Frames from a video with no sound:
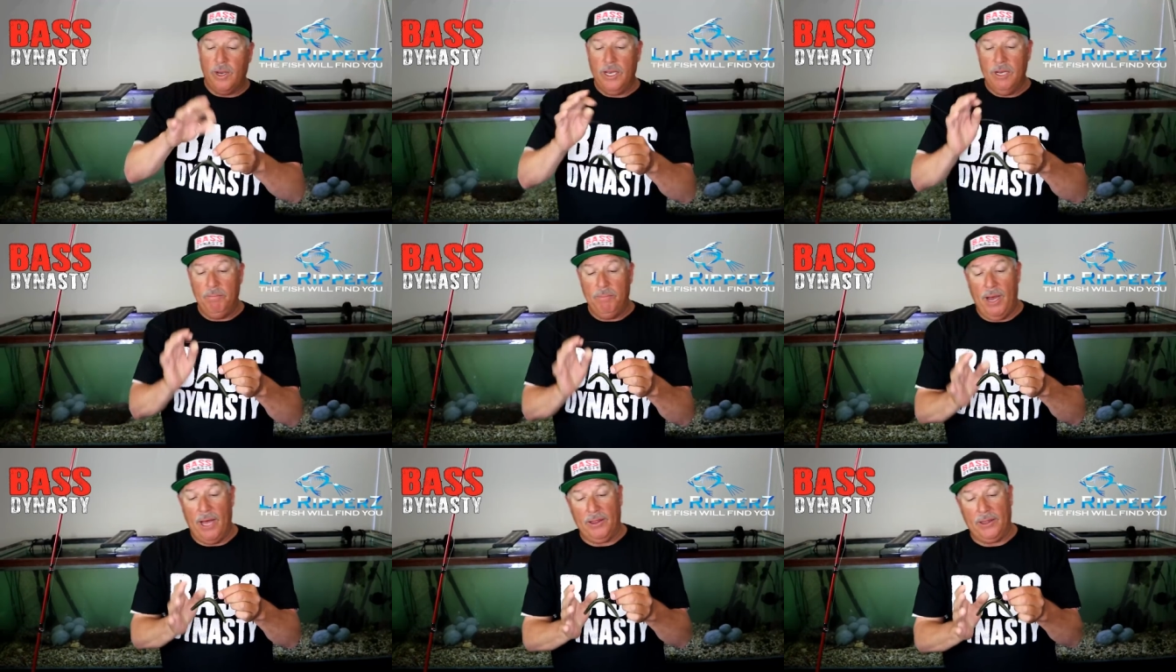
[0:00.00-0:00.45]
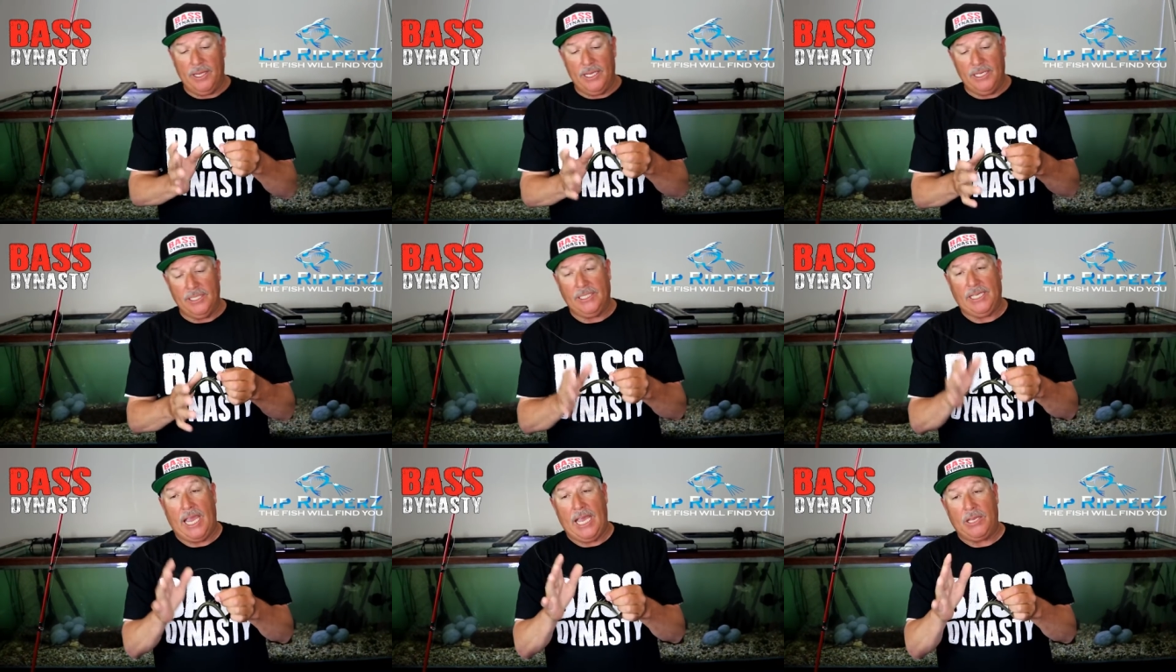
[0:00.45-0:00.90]
great about
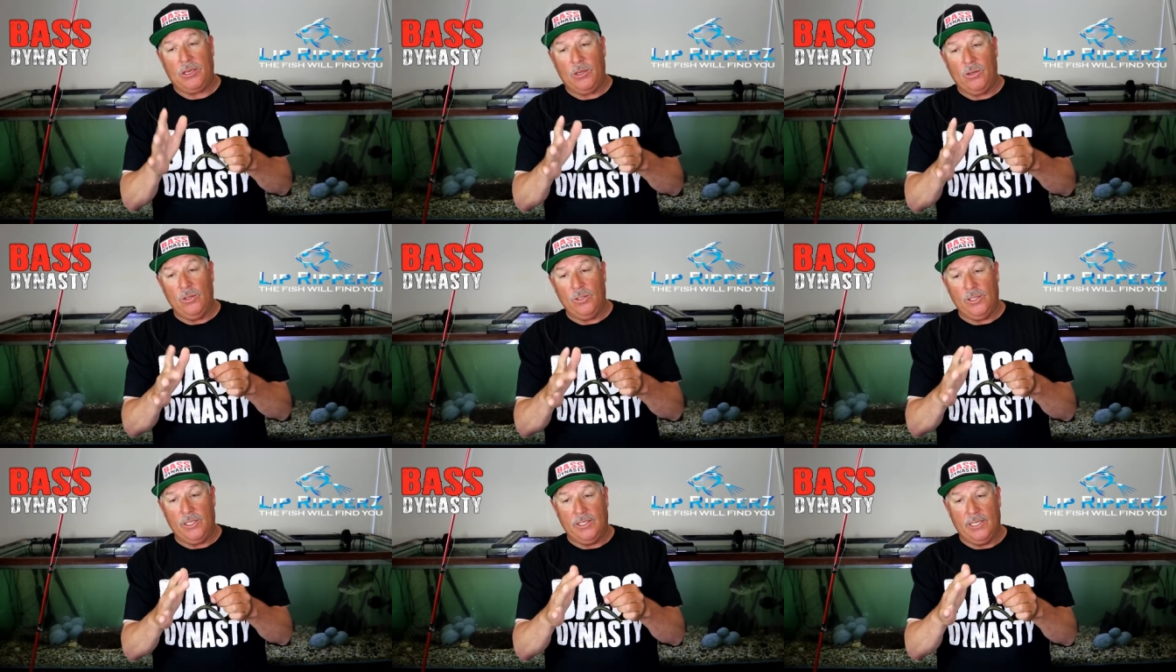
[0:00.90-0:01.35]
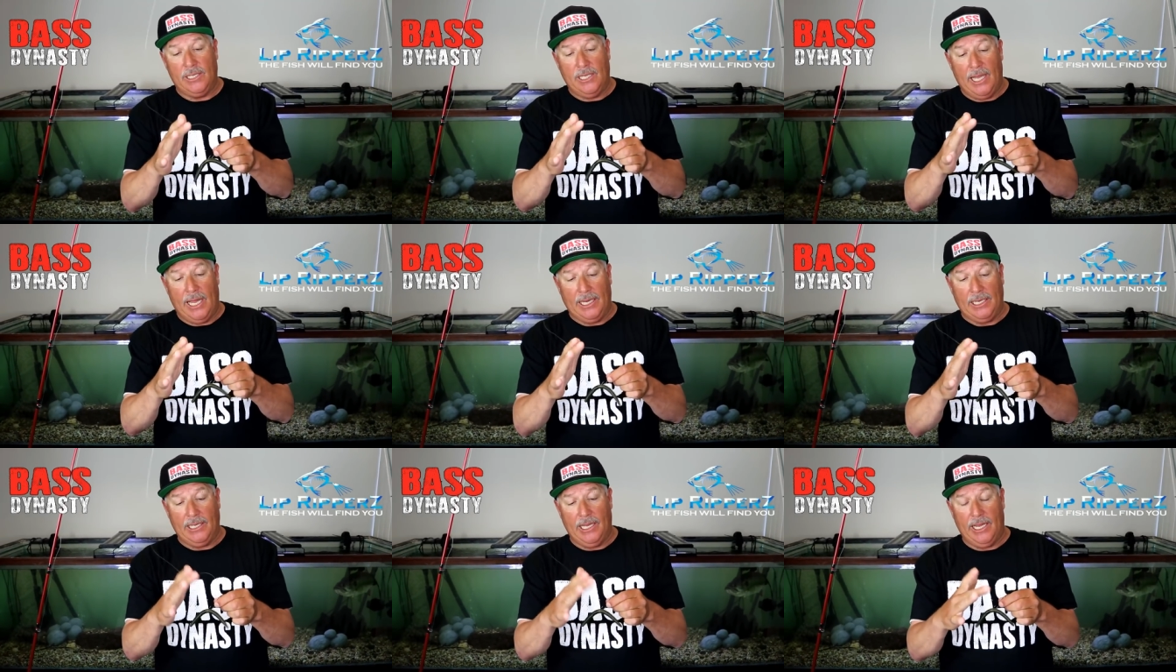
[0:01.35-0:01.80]
this and using the
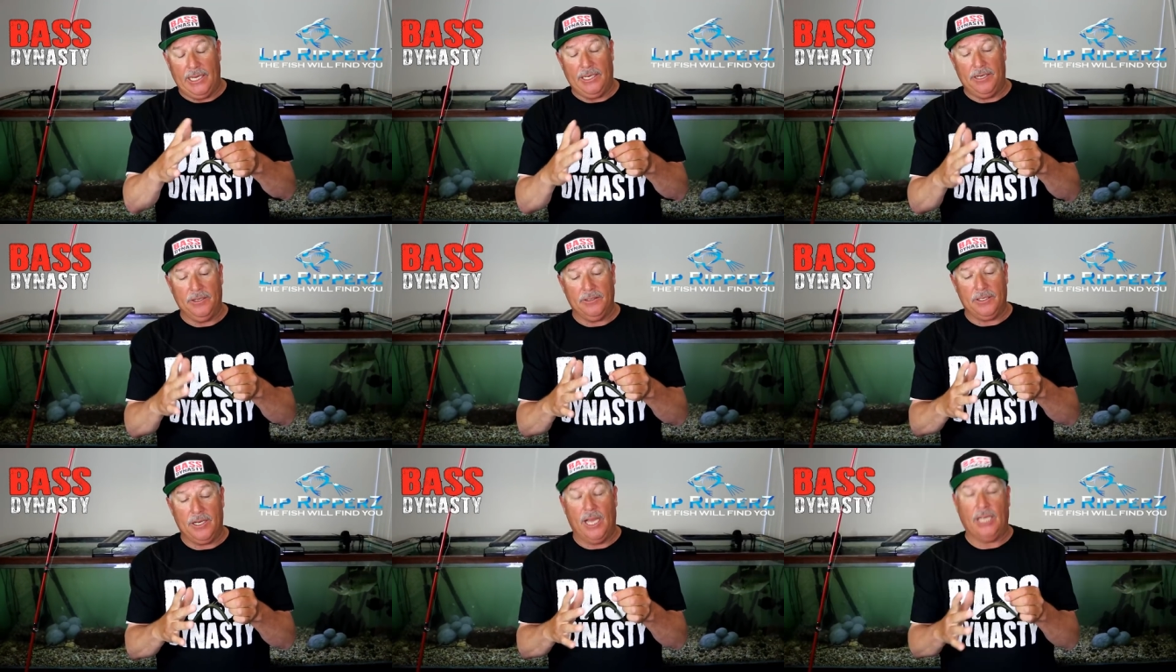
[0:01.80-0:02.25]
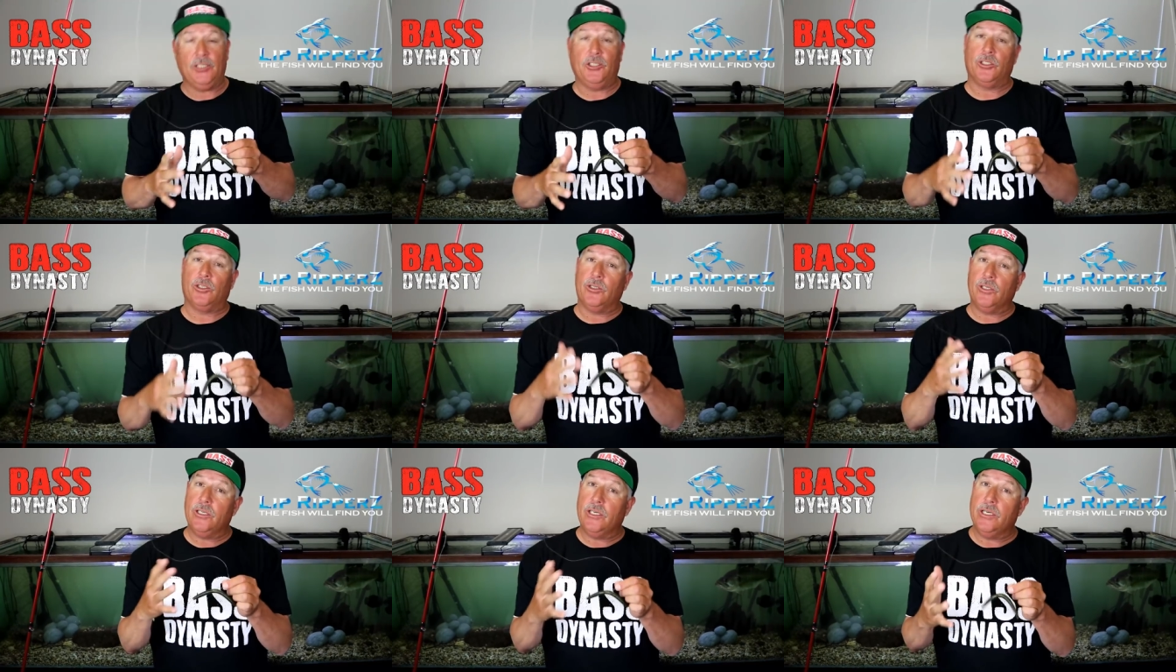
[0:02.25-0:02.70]
light line here, guys,
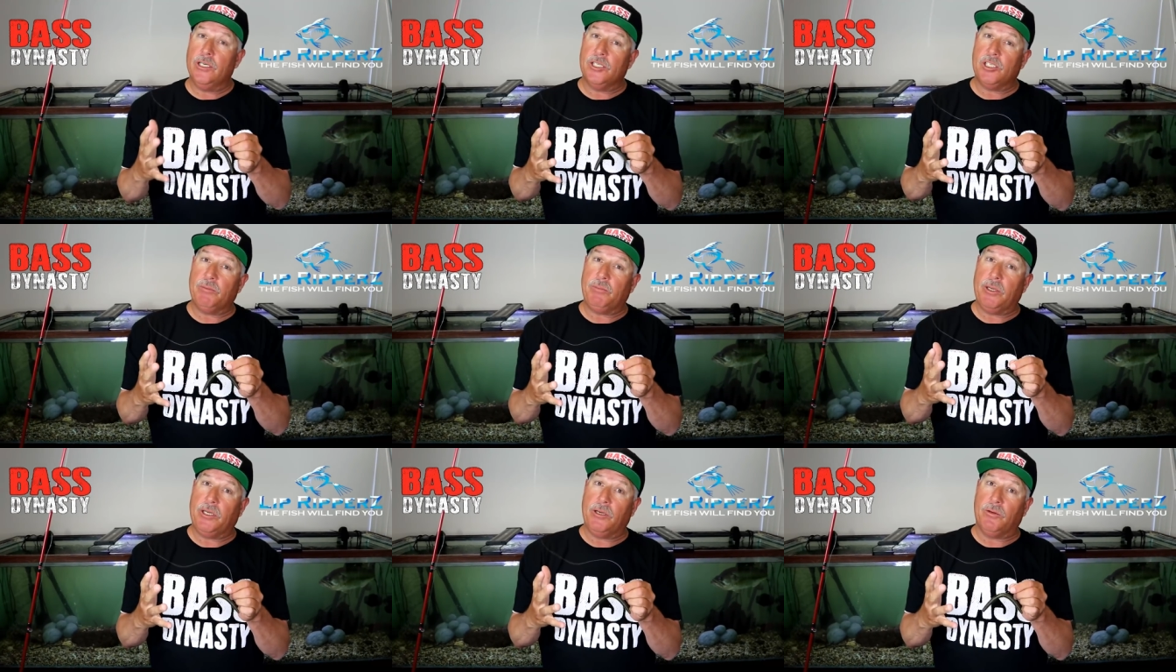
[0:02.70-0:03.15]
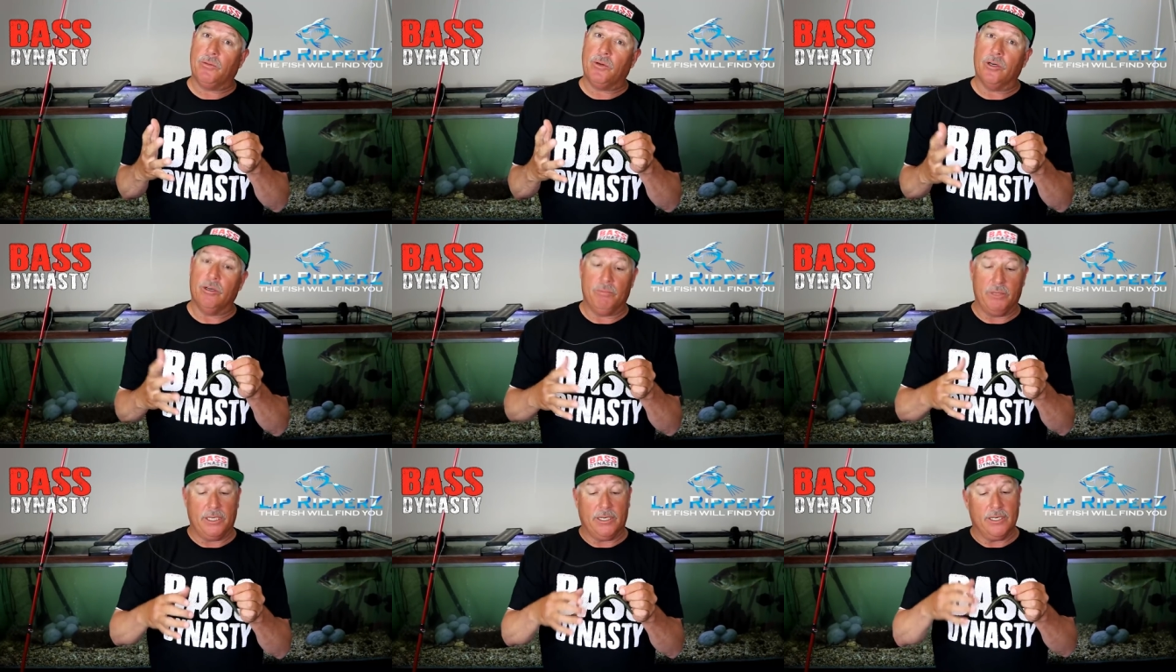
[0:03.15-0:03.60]
you're going to need a spinning
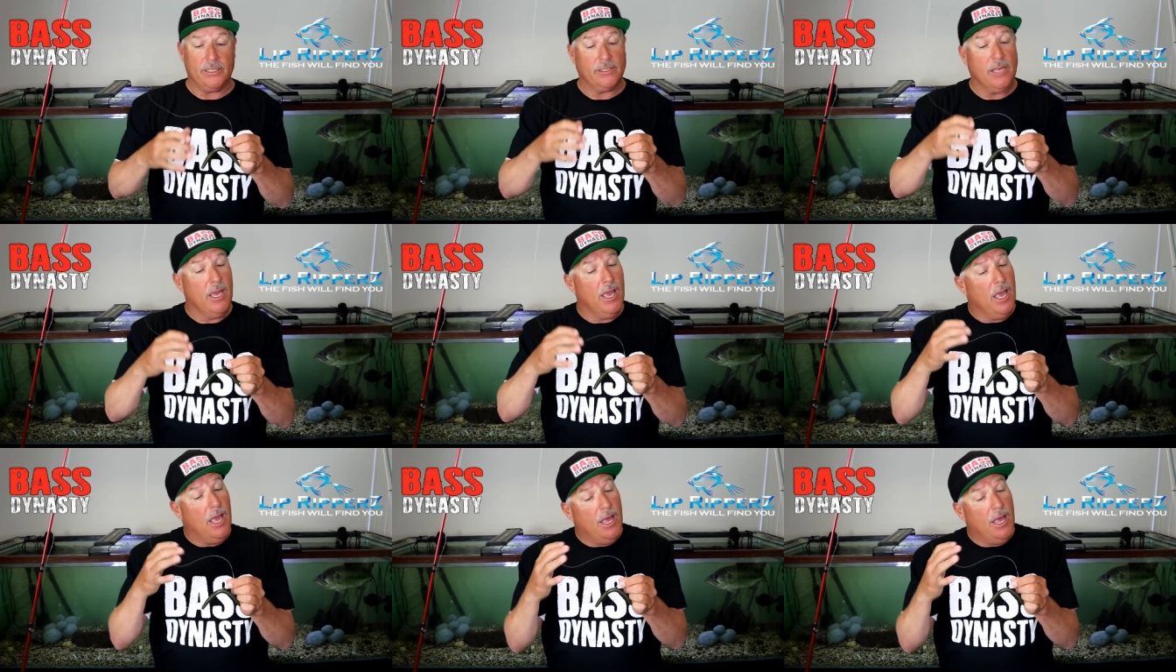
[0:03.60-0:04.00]
reel because